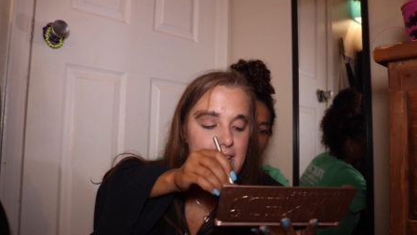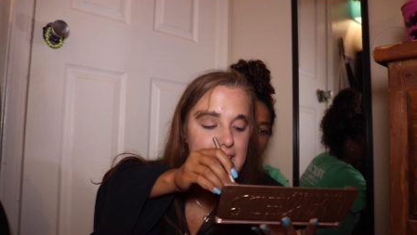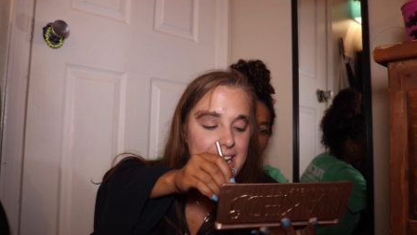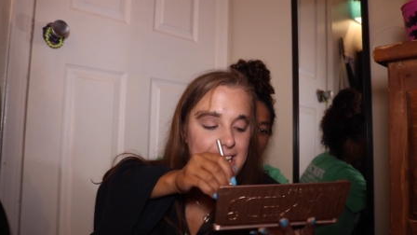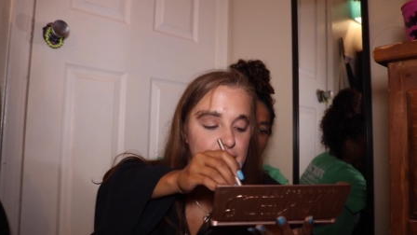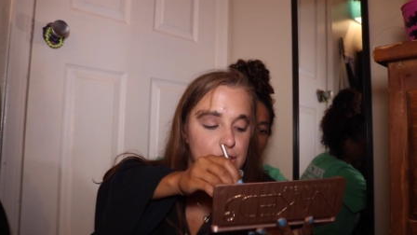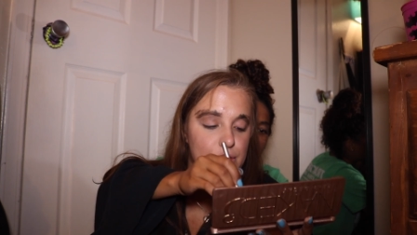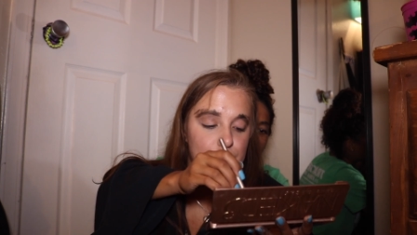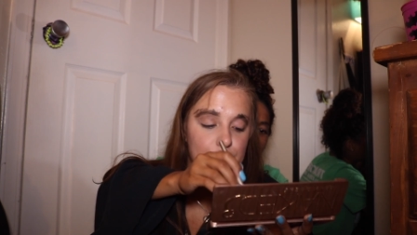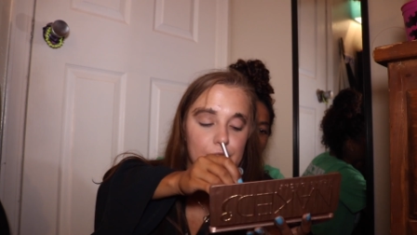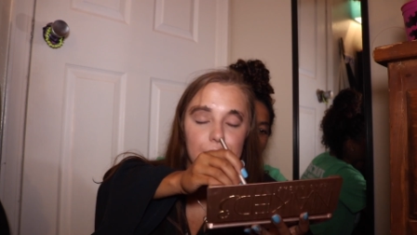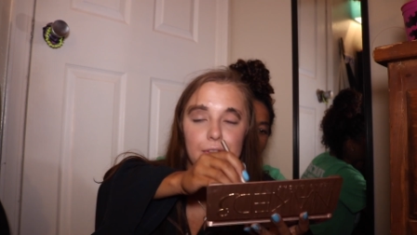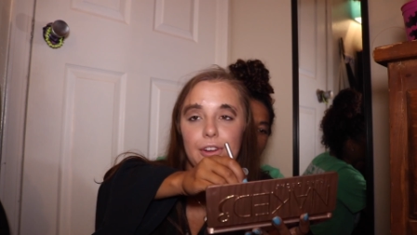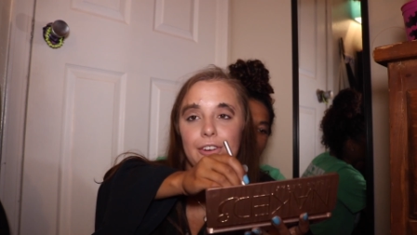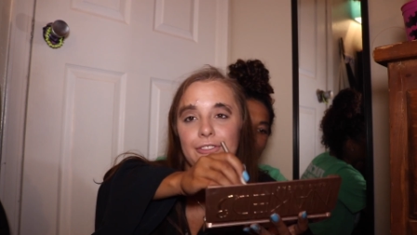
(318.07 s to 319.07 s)
And
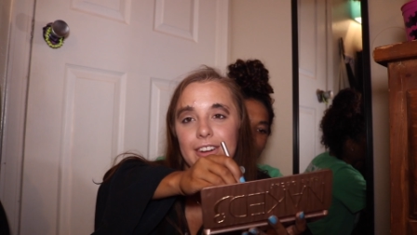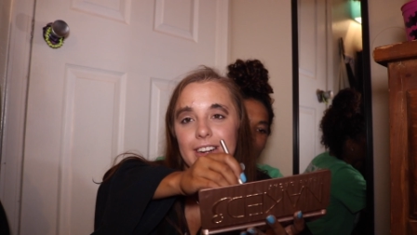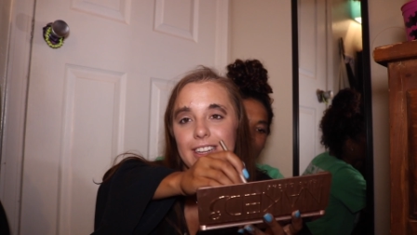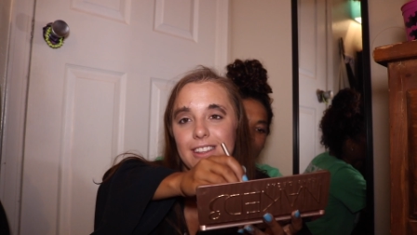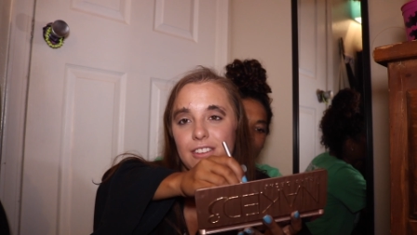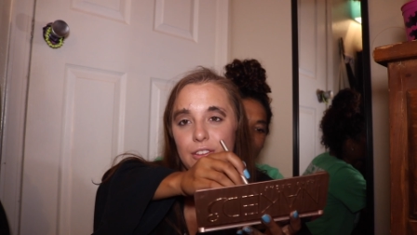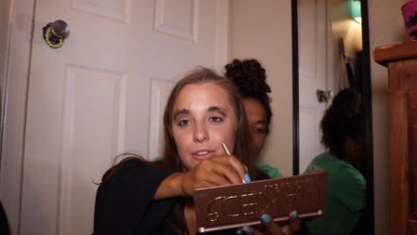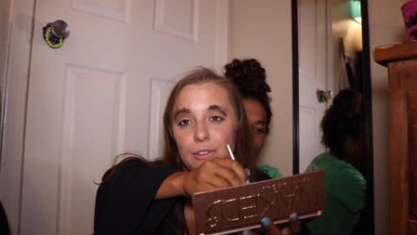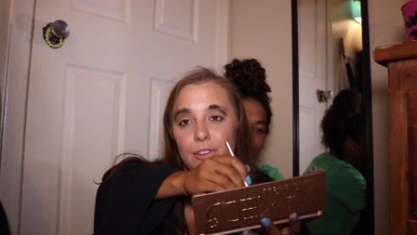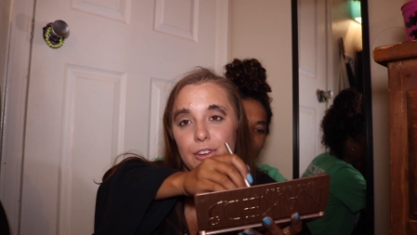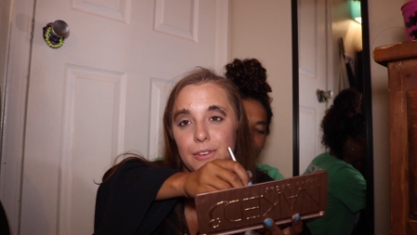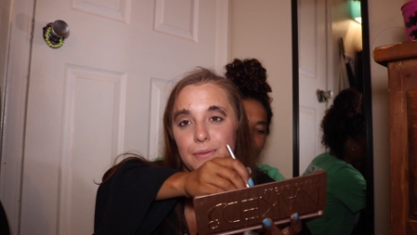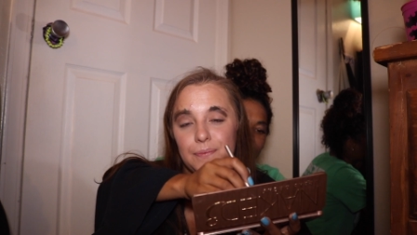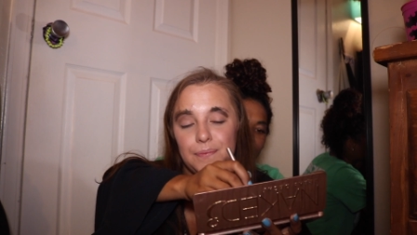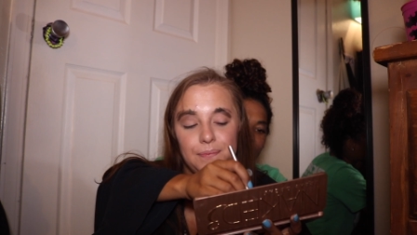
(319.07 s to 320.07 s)
Nuna, don't forget the Nuna.
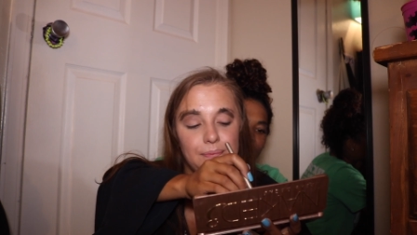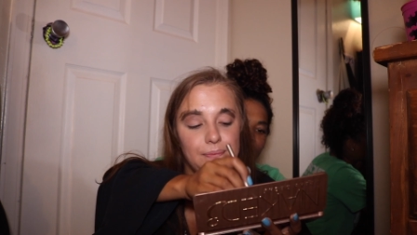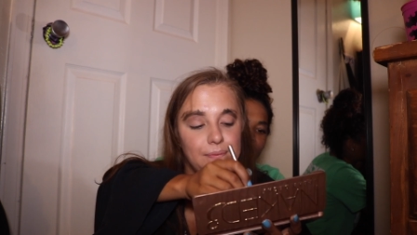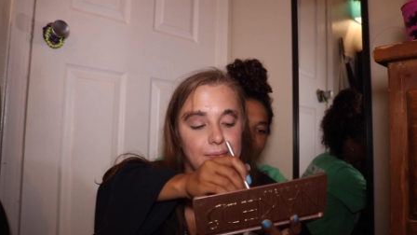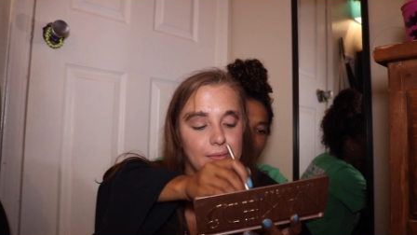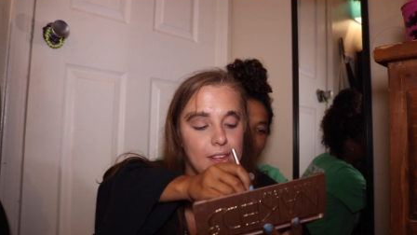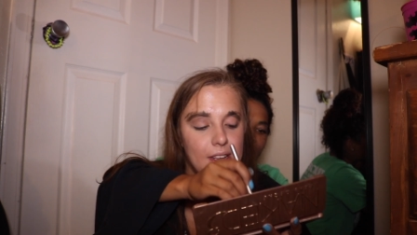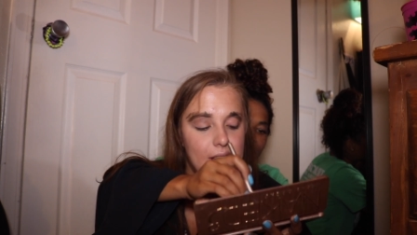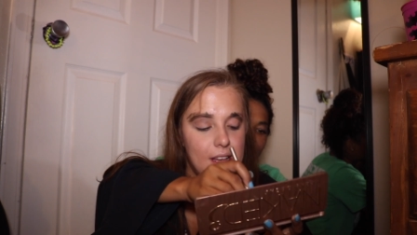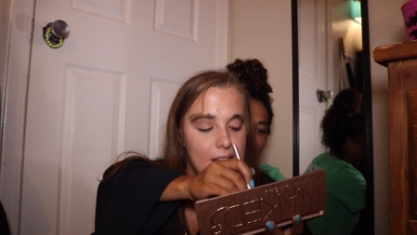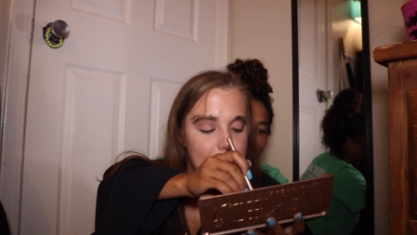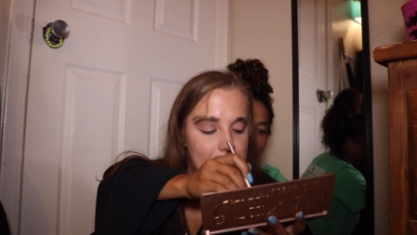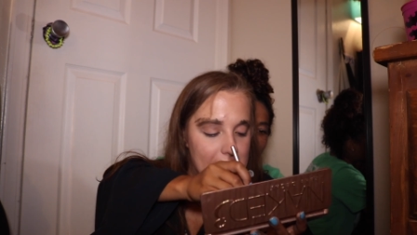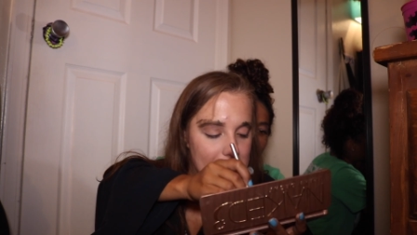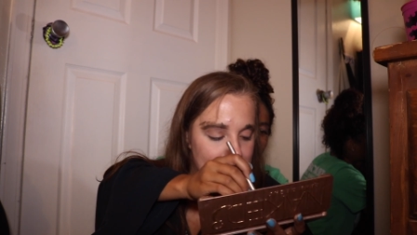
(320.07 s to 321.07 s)

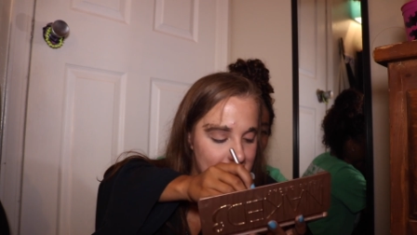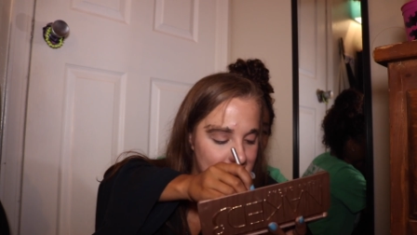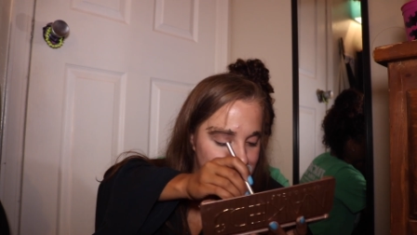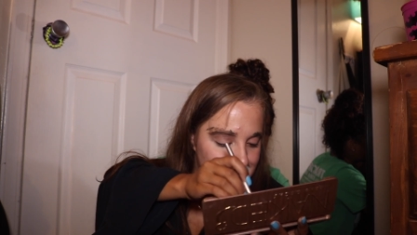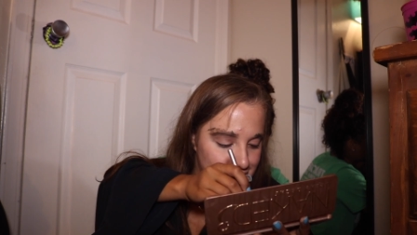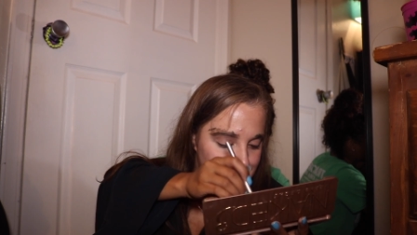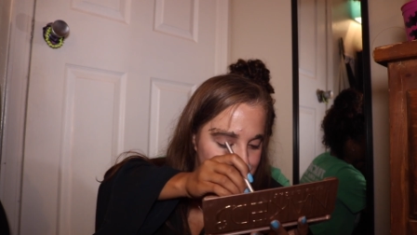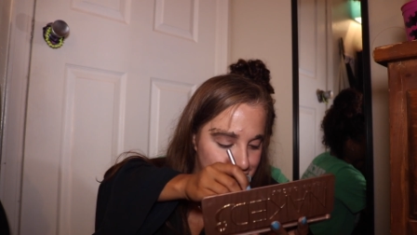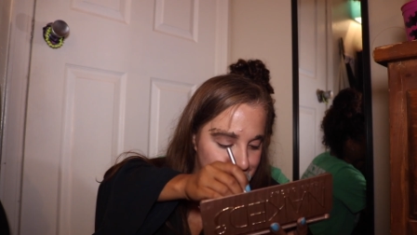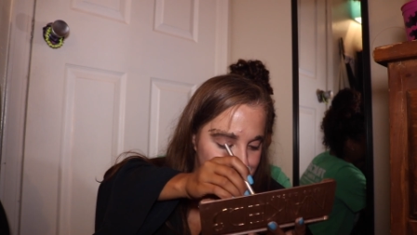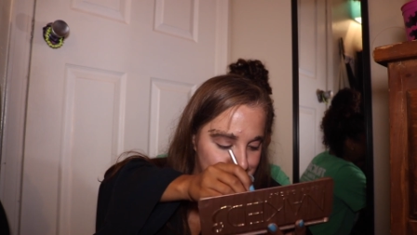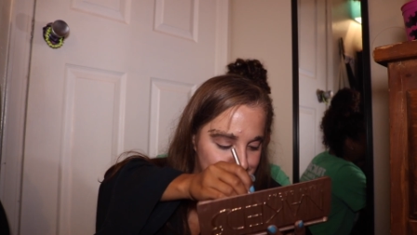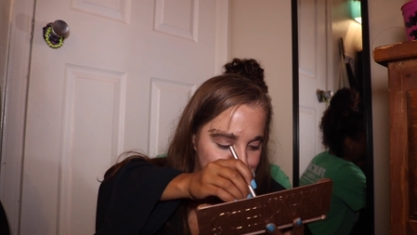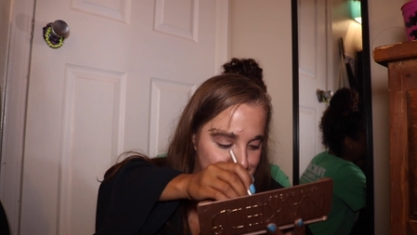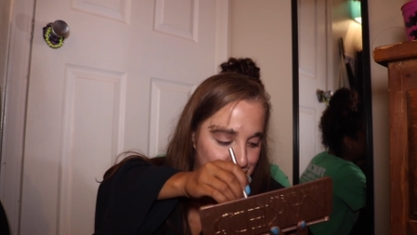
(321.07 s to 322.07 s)
And
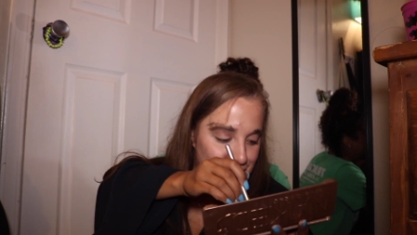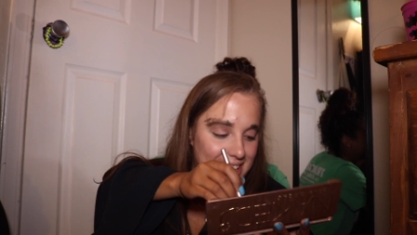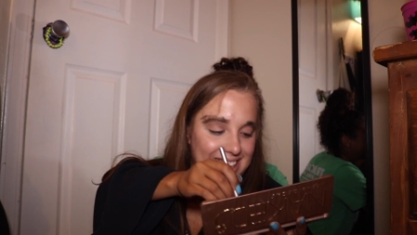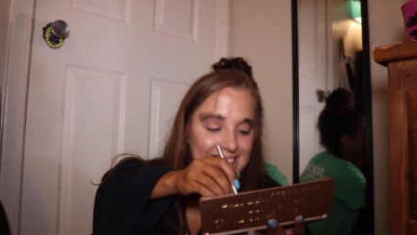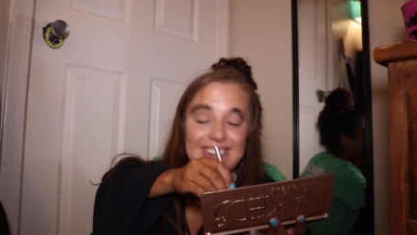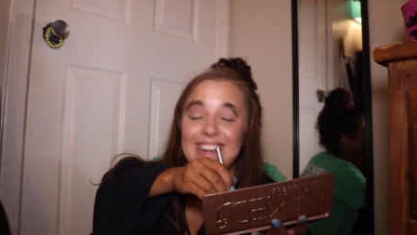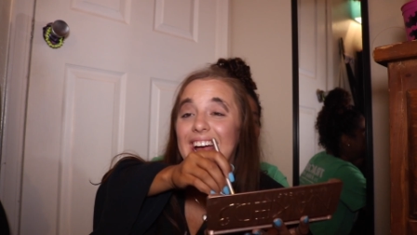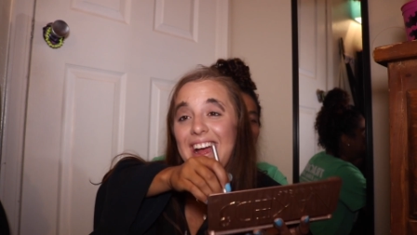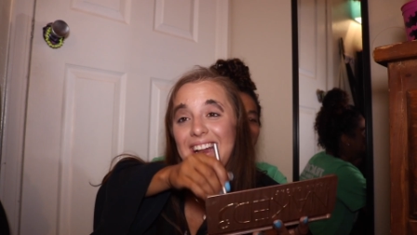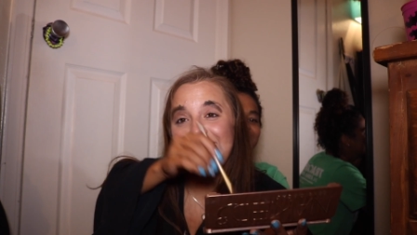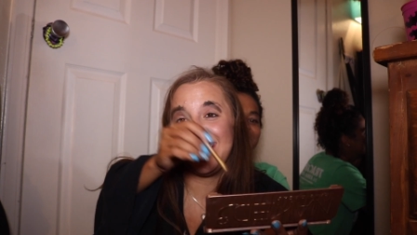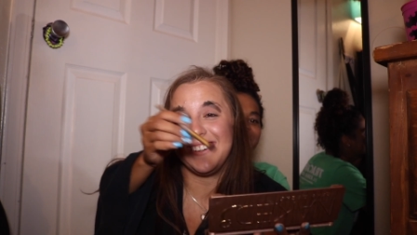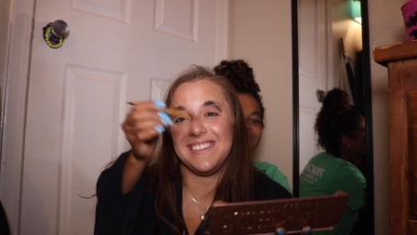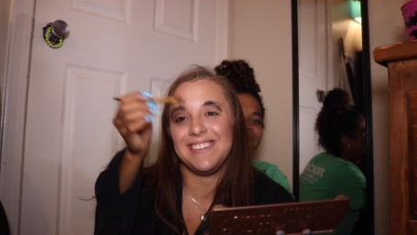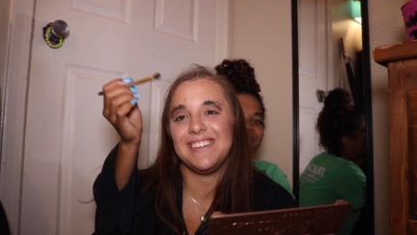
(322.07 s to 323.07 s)
Trick
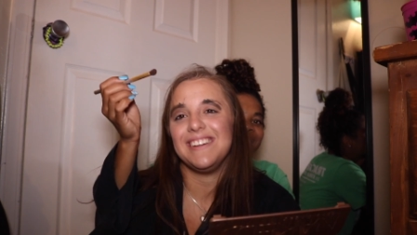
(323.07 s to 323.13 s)
again.